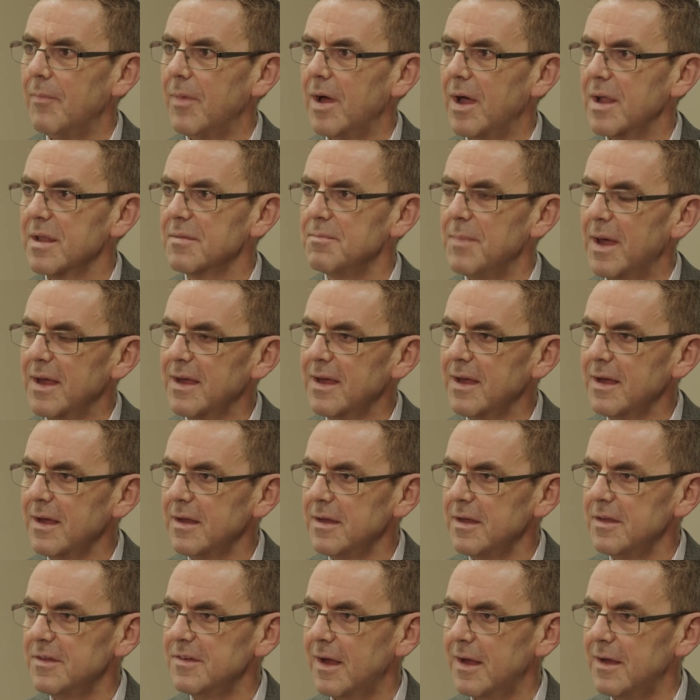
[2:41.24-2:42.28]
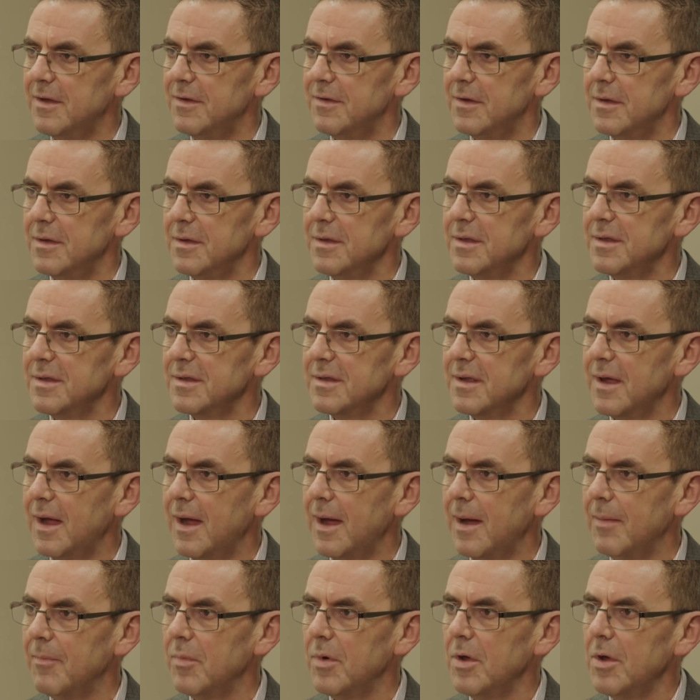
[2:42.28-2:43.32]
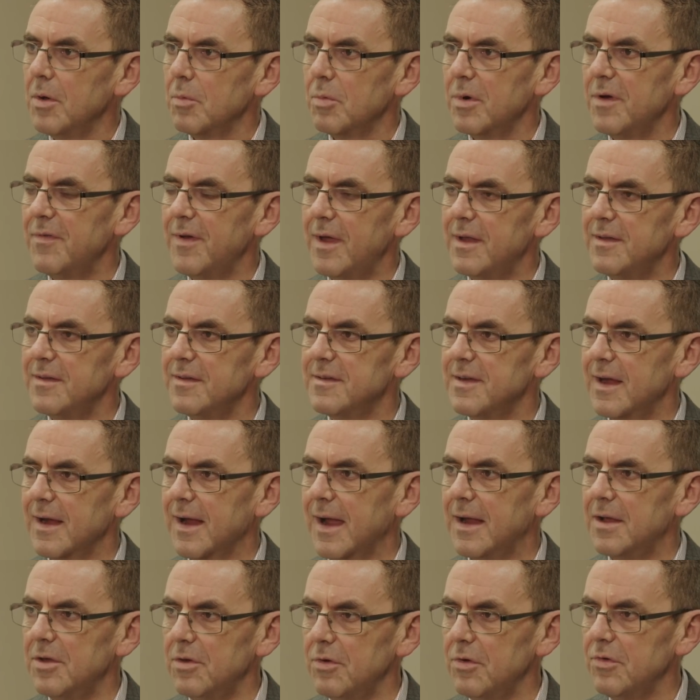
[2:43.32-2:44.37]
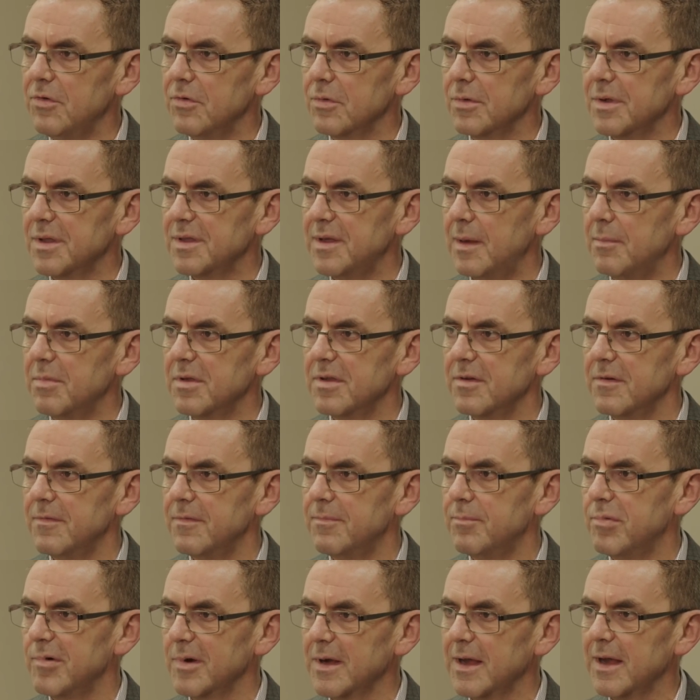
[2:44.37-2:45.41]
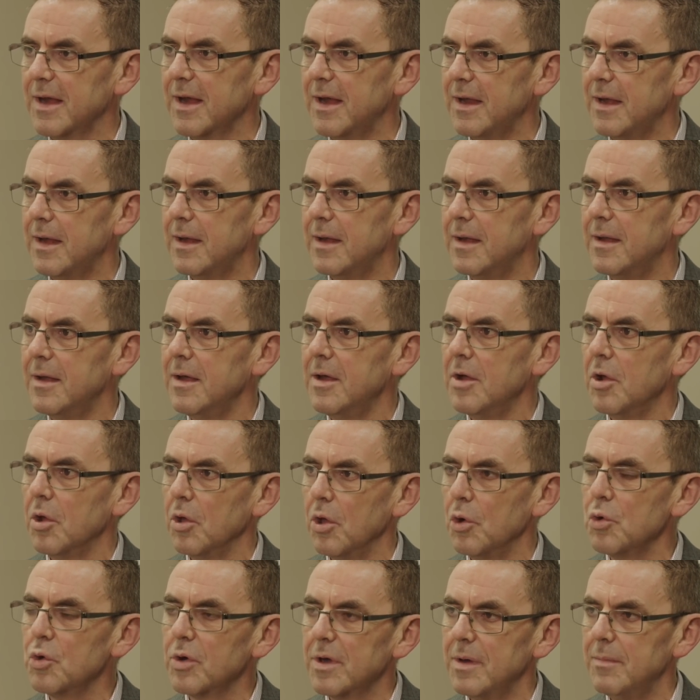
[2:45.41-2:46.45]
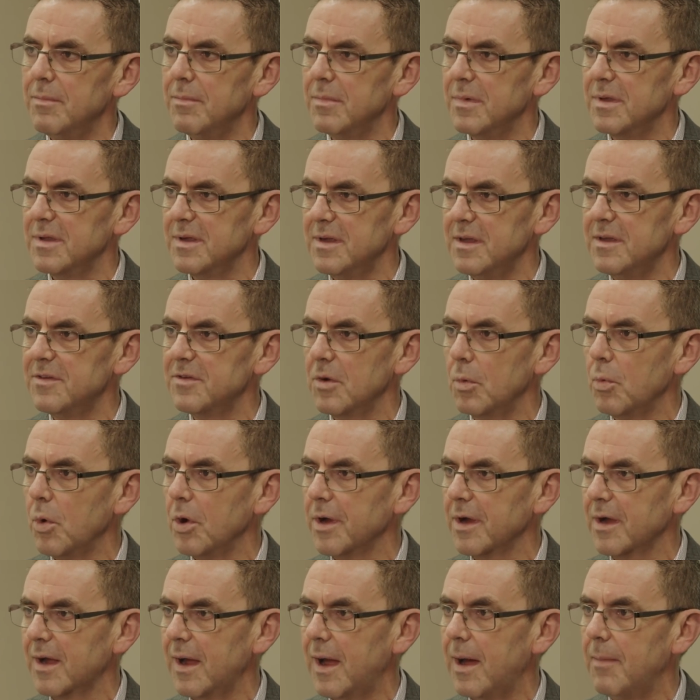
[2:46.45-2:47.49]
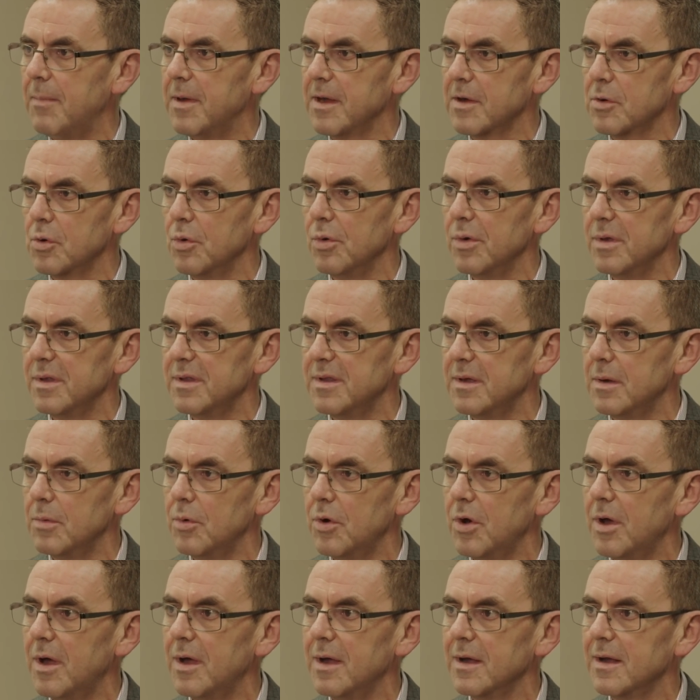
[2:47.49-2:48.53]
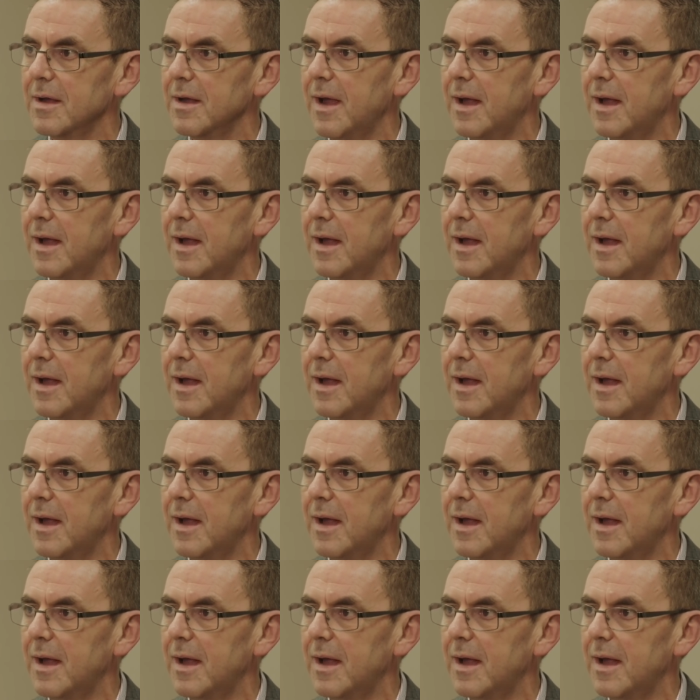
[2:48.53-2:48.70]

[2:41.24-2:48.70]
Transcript: us making any changes, we've had to take unusual steps of bringing in locums into Wanaka because there were